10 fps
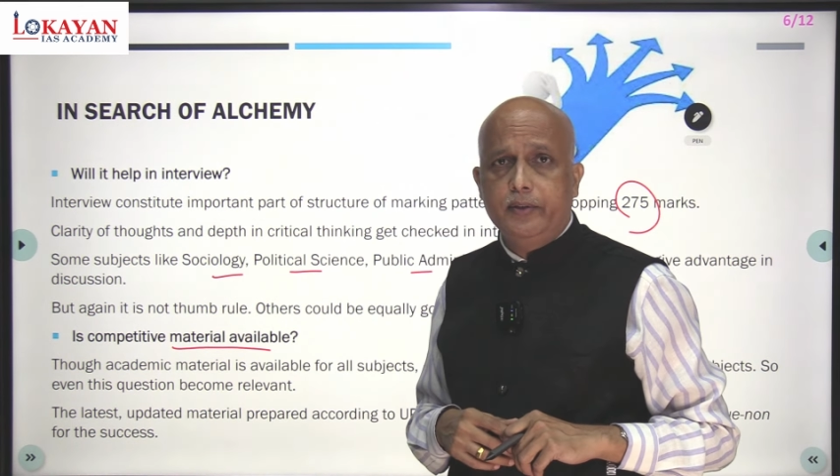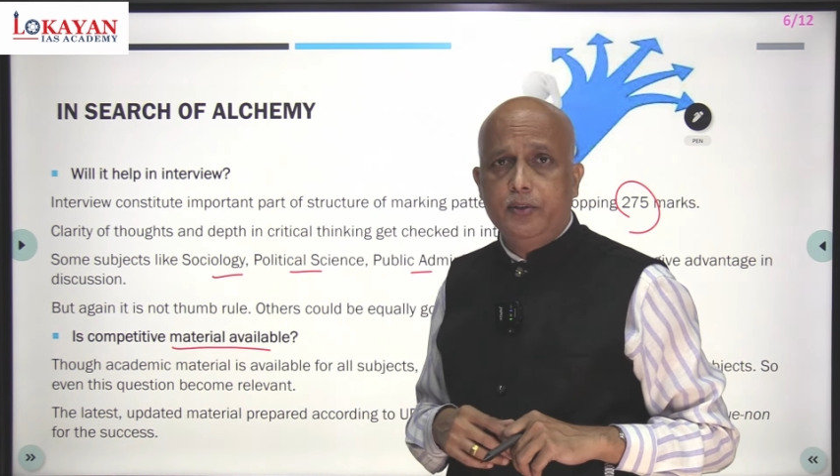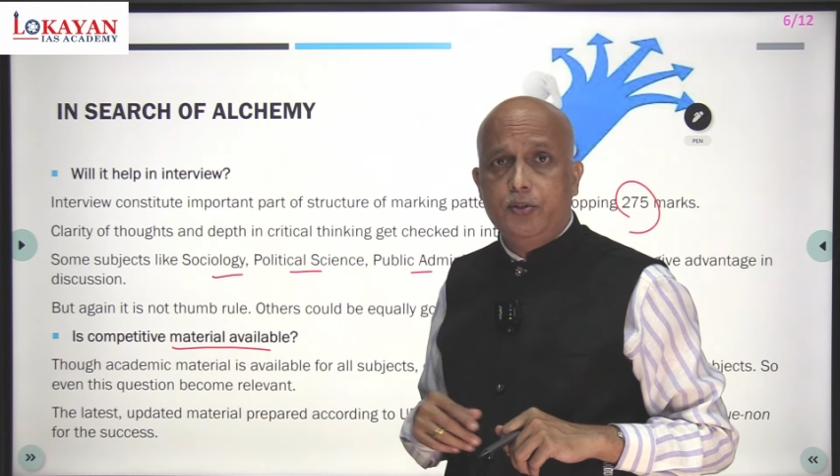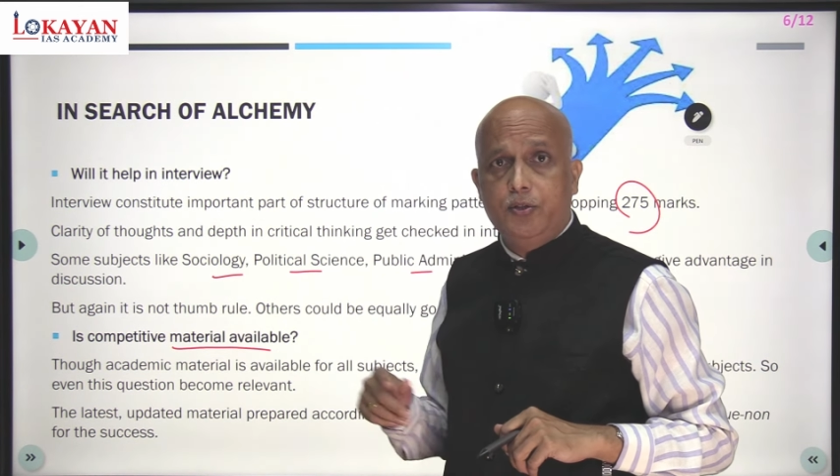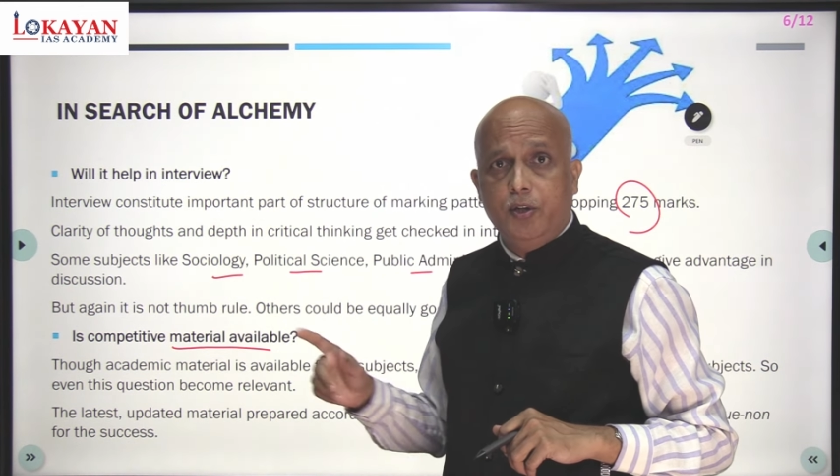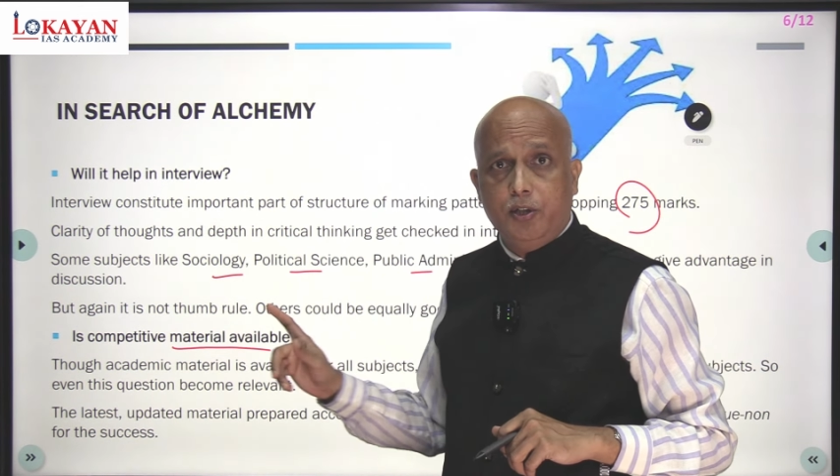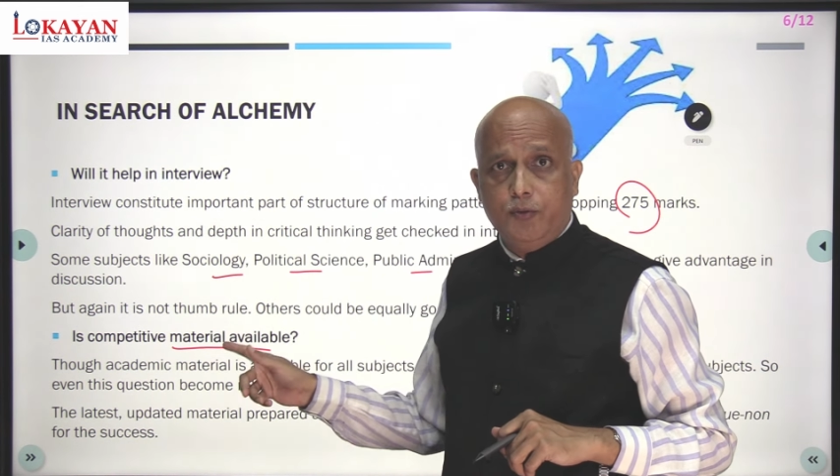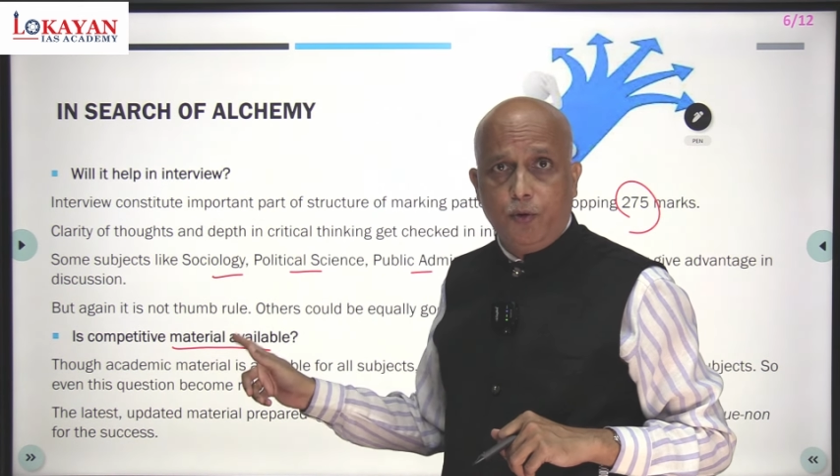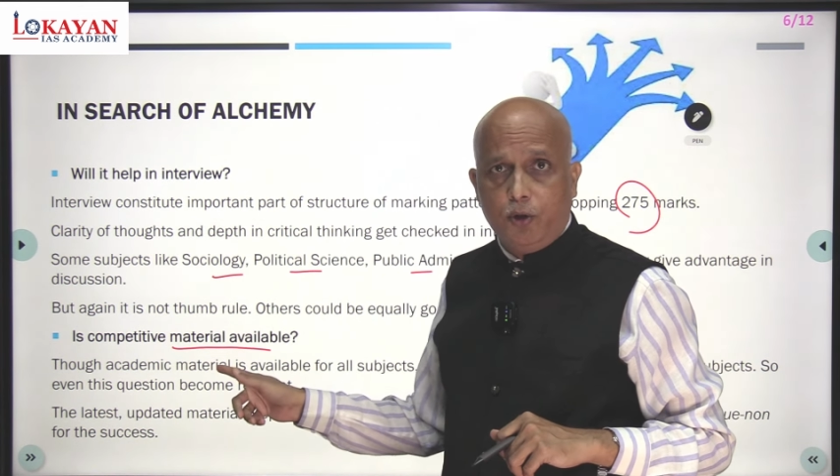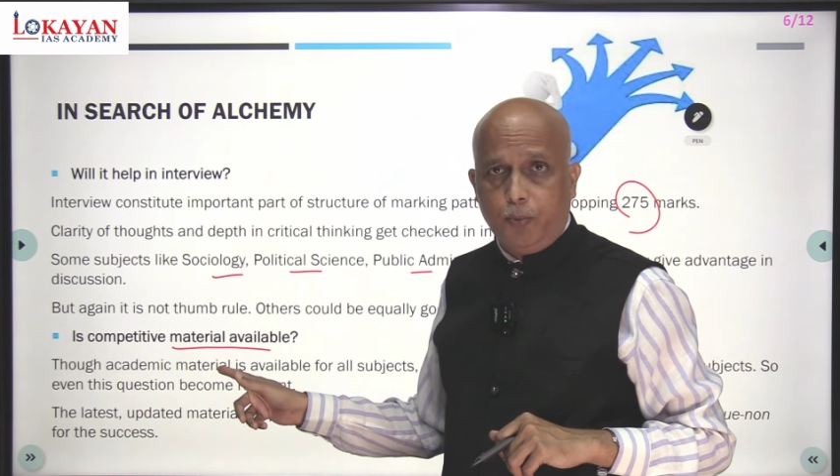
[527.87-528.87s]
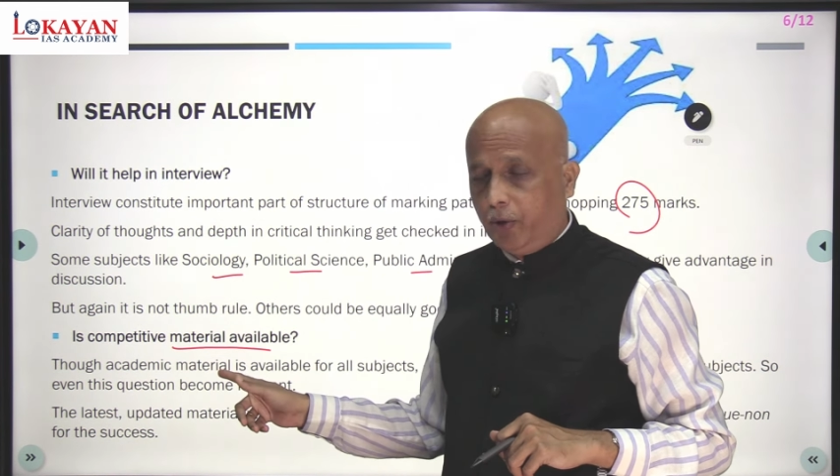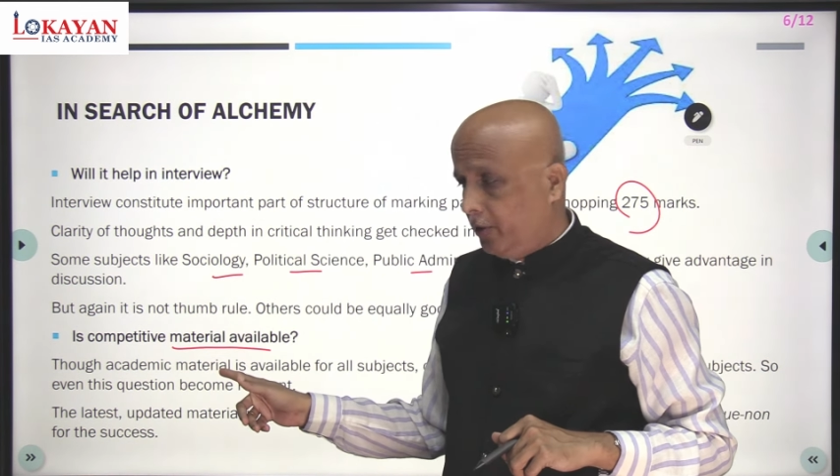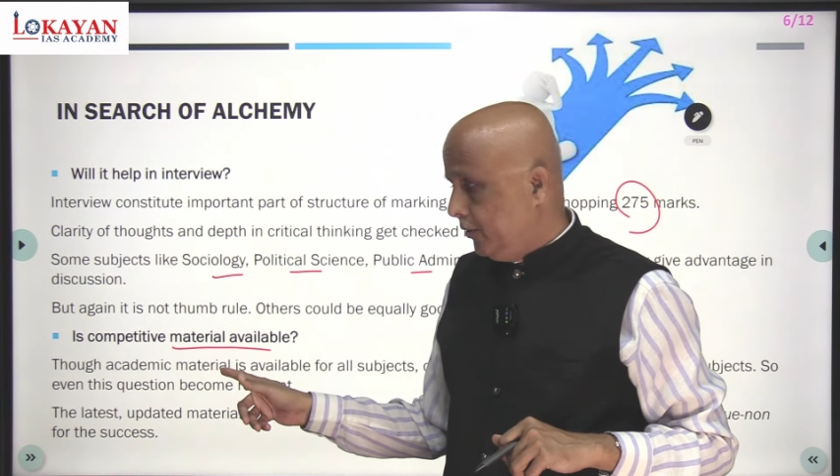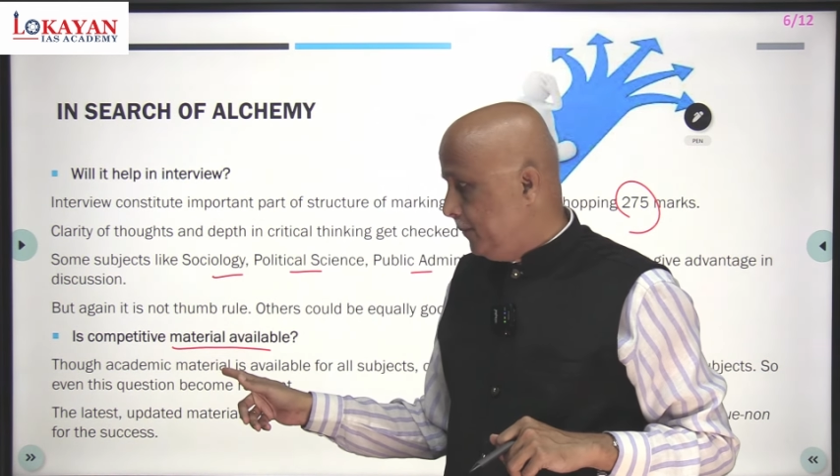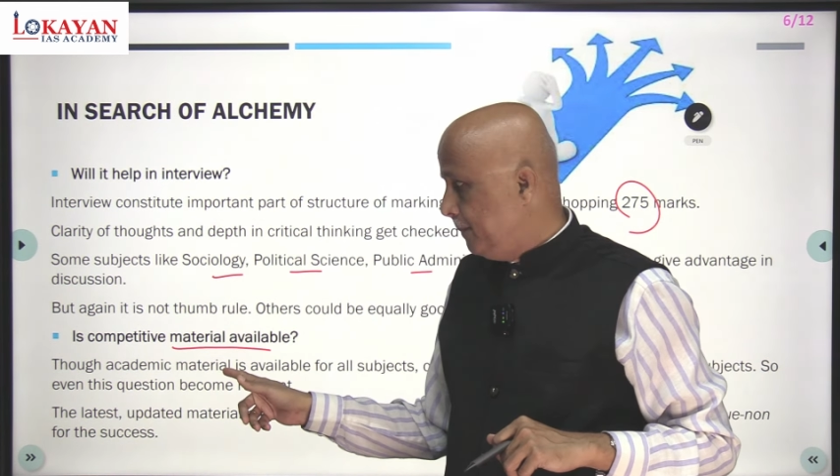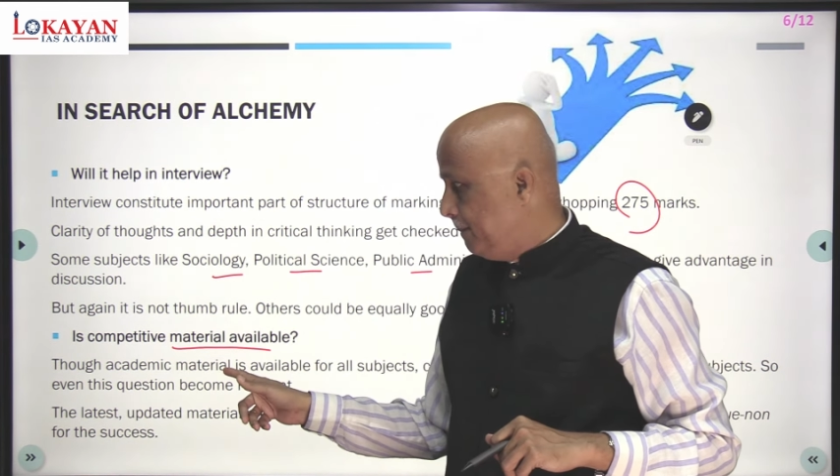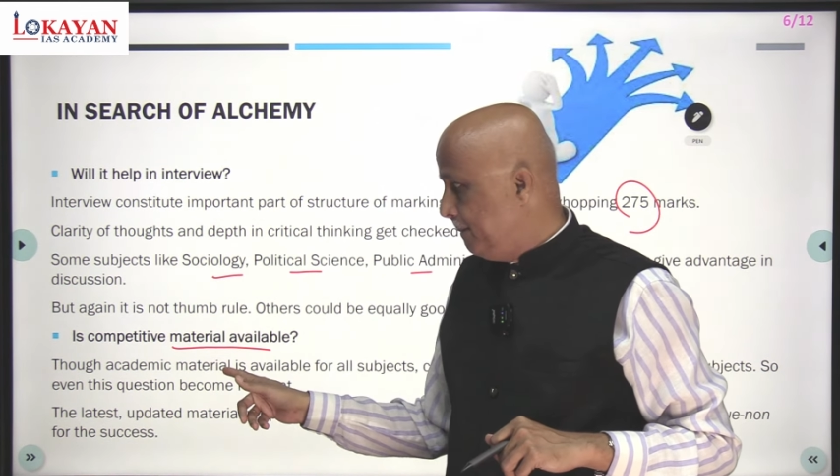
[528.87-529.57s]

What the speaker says: search for the pointer.